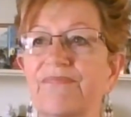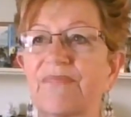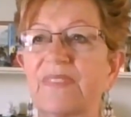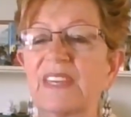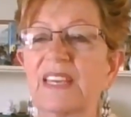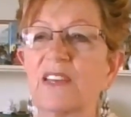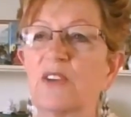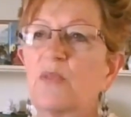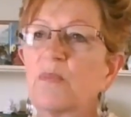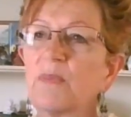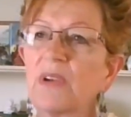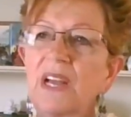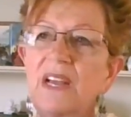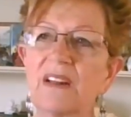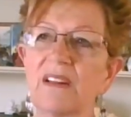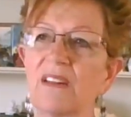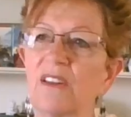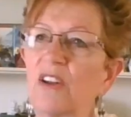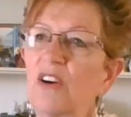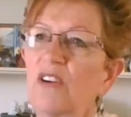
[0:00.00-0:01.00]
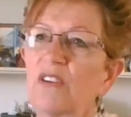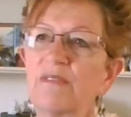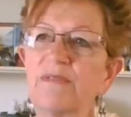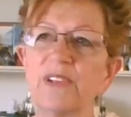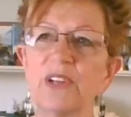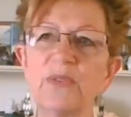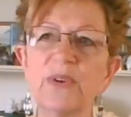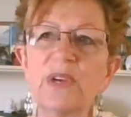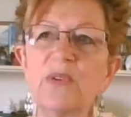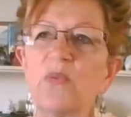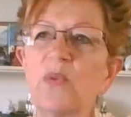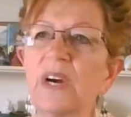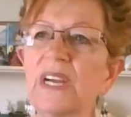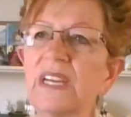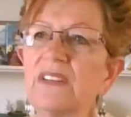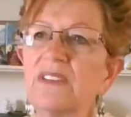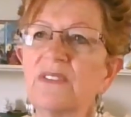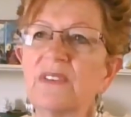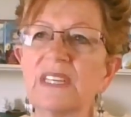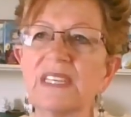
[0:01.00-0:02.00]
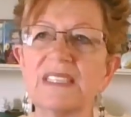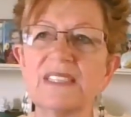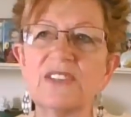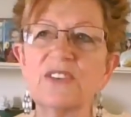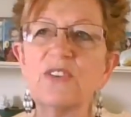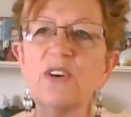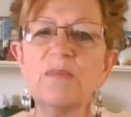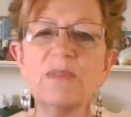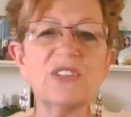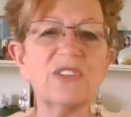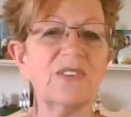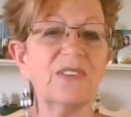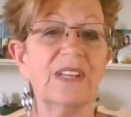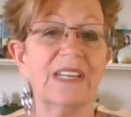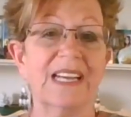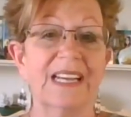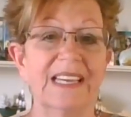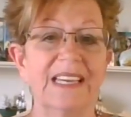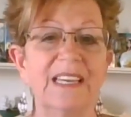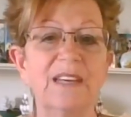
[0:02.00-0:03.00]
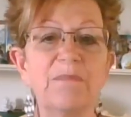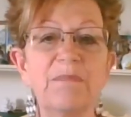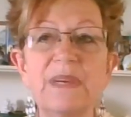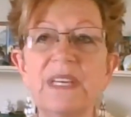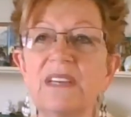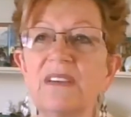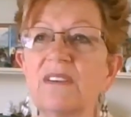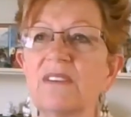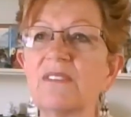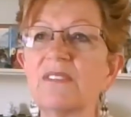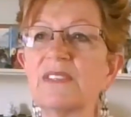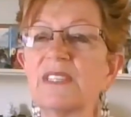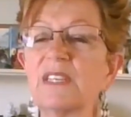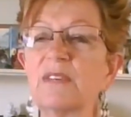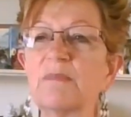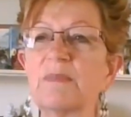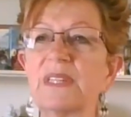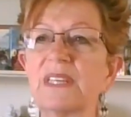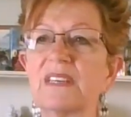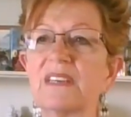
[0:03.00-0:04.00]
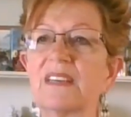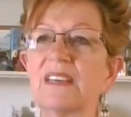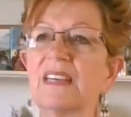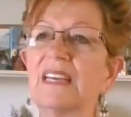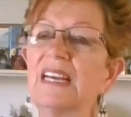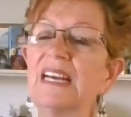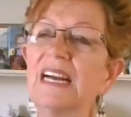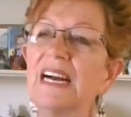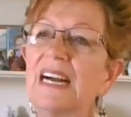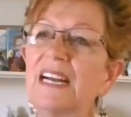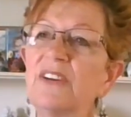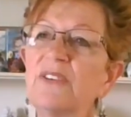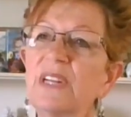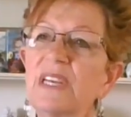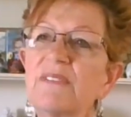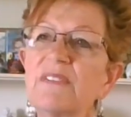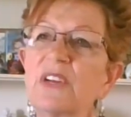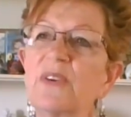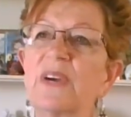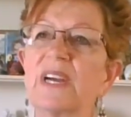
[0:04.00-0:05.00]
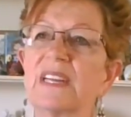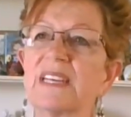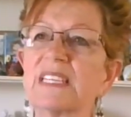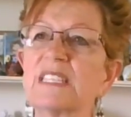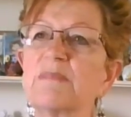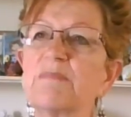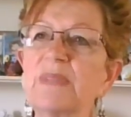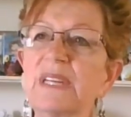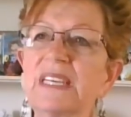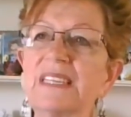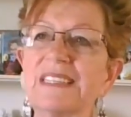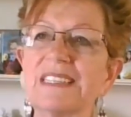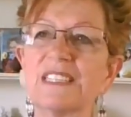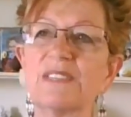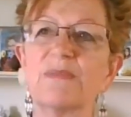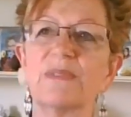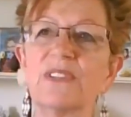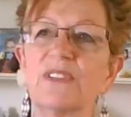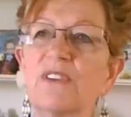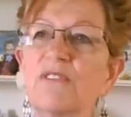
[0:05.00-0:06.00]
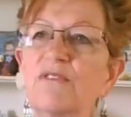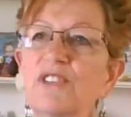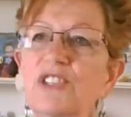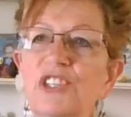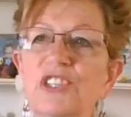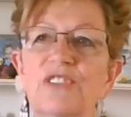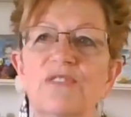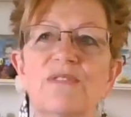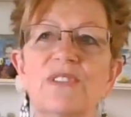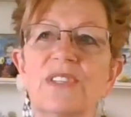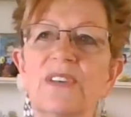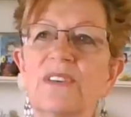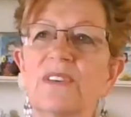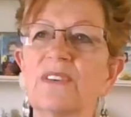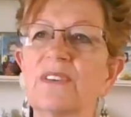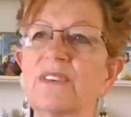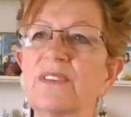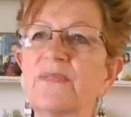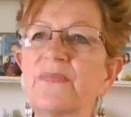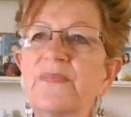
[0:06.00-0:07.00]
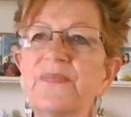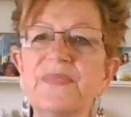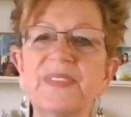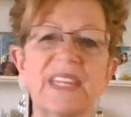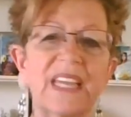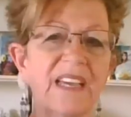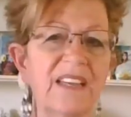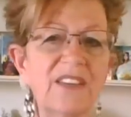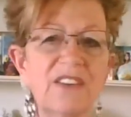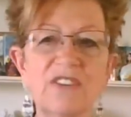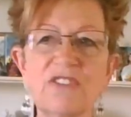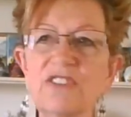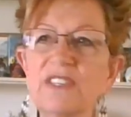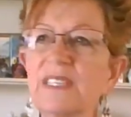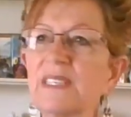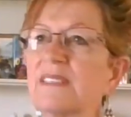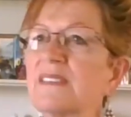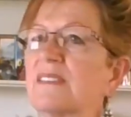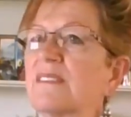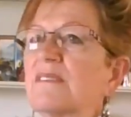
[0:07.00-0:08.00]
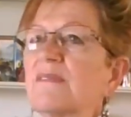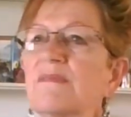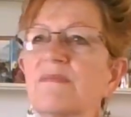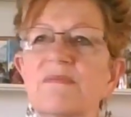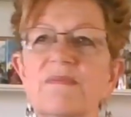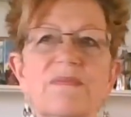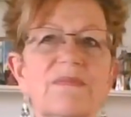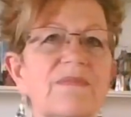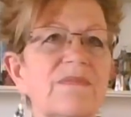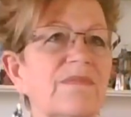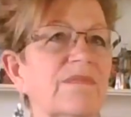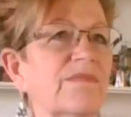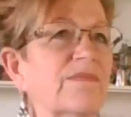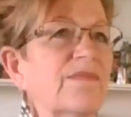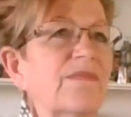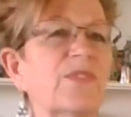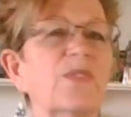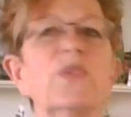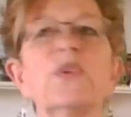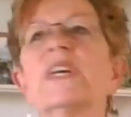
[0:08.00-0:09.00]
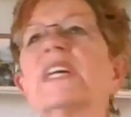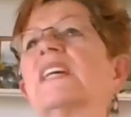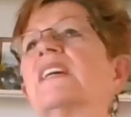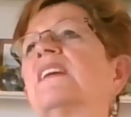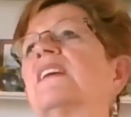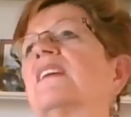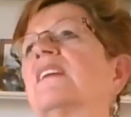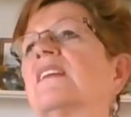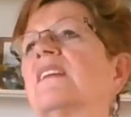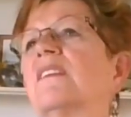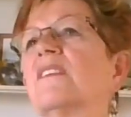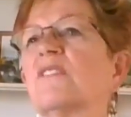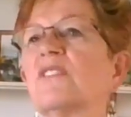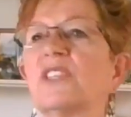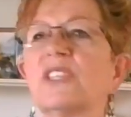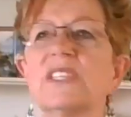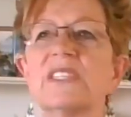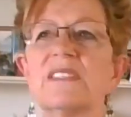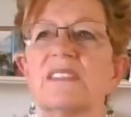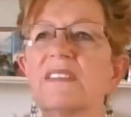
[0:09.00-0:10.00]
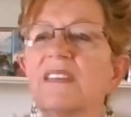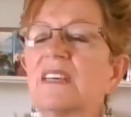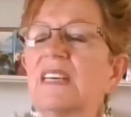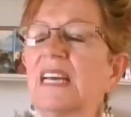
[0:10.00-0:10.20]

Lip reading: in a long flowing white dress, you almost look like a hippie or something. I don't even know how to explain this. No shoes on, and you're just free. You're just,